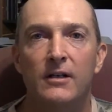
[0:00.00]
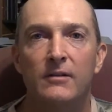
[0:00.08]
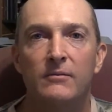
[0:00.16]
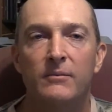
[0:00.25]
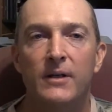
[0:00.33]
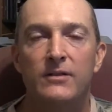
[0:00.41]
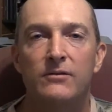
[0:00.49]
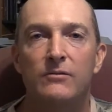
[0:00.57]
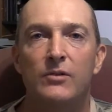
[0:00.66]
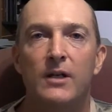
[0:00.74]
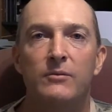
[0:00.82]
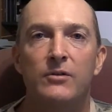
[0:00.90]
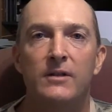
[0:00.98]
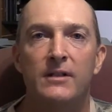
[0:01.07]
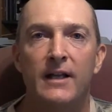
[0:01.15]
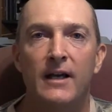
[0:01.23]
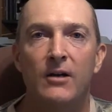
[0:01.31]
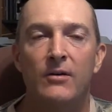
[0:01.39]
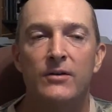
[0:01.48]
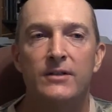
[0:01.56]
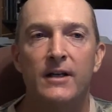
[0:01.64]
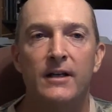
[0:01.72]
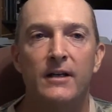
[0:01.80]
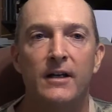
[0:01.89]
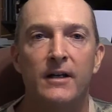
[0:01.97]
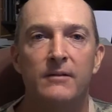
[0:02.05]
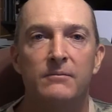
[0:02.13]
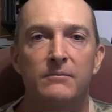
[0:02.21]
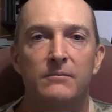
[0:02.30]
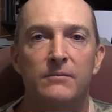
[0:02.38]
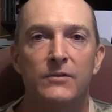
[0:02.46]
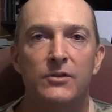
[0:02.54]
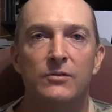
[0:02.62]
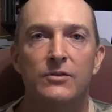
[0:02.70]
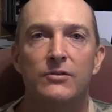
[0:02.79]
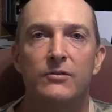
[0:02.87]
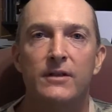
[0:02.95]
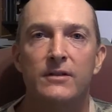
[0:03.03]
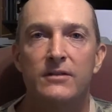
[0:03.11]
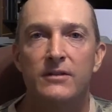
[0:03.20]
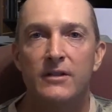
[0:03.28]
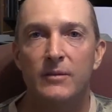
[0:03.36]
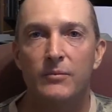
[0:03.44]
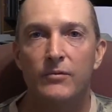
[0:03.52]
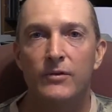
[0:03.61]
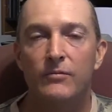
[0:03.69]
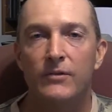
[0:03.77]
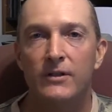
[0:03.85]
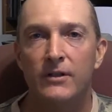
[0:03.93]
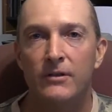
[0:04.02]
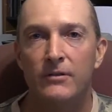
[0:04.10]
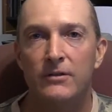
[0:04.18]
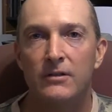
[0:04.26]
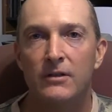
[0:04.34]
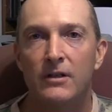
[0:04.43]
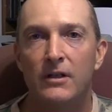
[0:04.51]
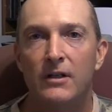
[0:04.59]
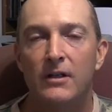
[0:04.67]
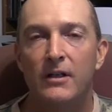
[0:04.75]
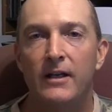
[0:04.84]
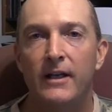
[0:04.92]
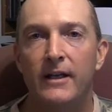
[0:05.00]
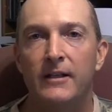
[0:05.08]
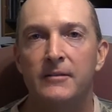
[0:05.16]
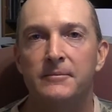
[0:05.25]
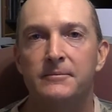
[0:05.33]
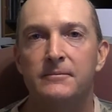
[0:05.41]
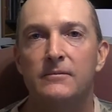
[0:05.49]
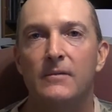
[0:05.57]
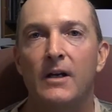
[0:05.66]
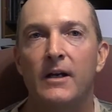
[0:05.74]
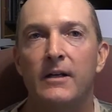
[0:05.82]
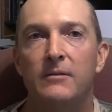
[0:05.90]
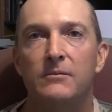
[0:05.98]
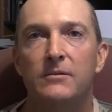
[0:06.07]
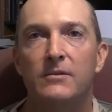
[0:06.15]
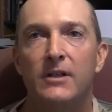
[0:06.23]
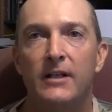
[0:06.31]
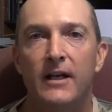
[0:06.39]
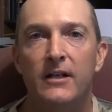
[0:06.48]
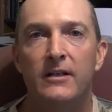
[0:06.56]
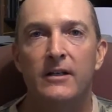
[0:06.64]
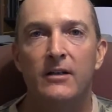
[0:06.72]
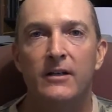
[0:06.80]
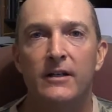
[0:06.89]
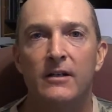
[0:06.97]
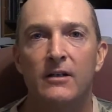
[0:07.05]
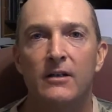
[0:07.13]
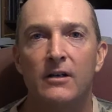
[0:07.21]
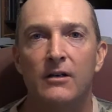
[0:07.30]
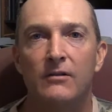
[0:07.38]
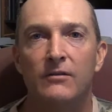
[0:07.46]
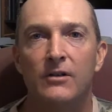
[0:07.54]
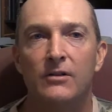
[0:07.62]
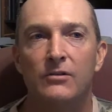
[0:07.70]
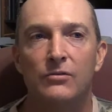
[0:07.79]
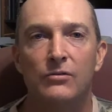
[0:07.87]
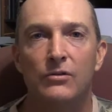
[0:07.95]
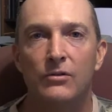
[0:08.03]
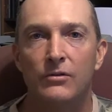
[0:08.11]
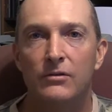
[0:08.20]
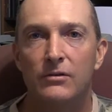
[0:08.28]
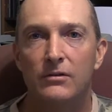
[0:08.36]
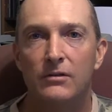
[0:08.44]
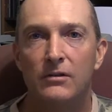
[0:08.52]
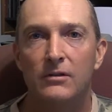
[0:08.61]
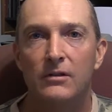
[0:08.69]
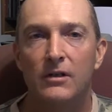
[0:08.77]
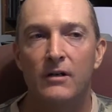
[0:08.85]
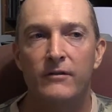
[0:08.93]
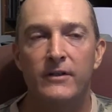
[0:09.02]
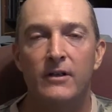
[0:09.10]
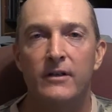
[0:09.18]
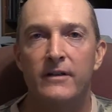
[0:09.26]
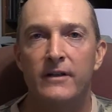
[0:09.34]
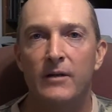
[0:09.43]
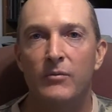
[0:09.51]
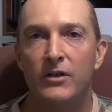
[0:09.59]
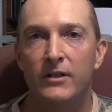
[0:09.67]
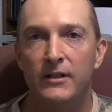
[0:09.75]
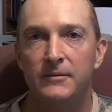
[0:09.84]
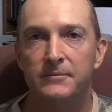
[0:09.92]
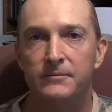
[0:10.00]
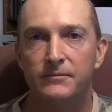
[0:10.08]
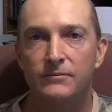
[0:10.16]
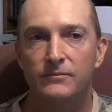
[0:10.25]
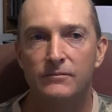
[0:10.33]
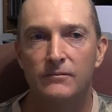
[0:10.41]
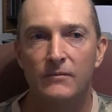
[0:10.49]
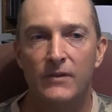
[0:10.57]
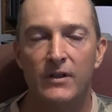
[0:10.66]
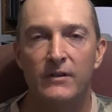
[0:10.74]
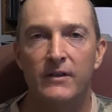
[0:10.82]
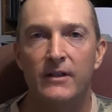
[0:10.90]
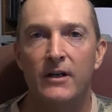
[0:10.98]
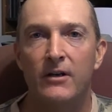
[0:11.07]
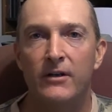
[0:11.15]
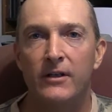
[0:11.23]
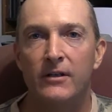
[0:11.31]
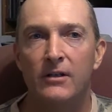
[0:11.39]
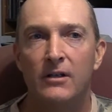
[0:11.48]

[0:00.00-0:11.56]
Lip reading: basically what I'm doing now is I do a screen snip with Windows, and I cut out an area of Google Earth of the area that I'm hunting. The area,